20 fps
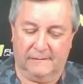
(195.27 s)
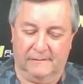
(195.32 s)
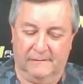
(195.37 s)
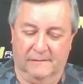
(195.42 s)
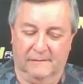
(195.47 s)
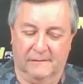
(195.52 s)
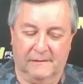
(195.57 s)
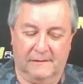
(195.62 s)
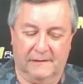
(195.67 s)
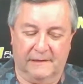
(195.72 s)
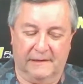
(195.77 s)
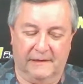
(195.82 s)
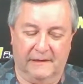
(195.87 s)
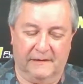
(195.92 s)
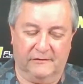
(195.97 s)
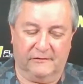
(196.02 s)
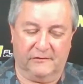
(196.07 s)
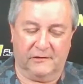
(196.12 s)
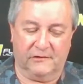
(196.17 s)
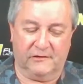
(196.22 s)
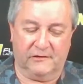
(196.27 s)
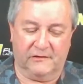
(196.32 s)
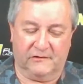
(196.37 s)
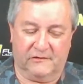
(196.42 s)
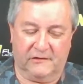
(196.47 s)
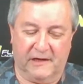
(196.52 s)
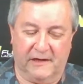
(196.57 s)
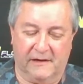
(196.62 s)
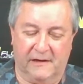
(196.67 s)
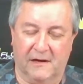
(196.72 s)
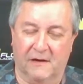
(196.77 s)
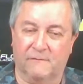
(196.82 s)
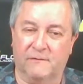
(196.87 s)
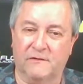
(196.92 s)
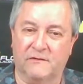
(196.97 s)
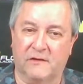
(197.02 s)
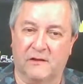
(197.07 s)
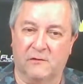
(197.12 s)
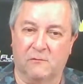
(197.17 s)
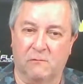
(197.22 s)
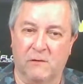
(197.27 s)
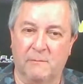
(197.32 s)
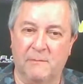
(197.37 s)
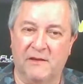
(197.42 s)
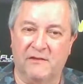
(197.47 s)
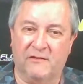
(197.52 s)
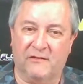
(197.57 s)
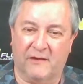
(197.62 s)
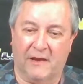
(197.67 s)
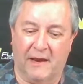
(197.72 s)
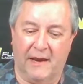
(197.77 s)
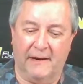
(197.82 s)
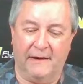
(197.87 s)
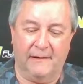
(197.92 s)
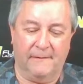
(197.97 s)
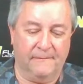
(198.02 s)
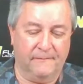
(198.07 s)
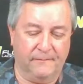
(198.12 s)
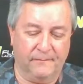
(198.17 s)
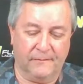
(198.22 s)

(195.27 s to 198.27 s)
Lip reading: On the Sunshine State Conference on the women's side,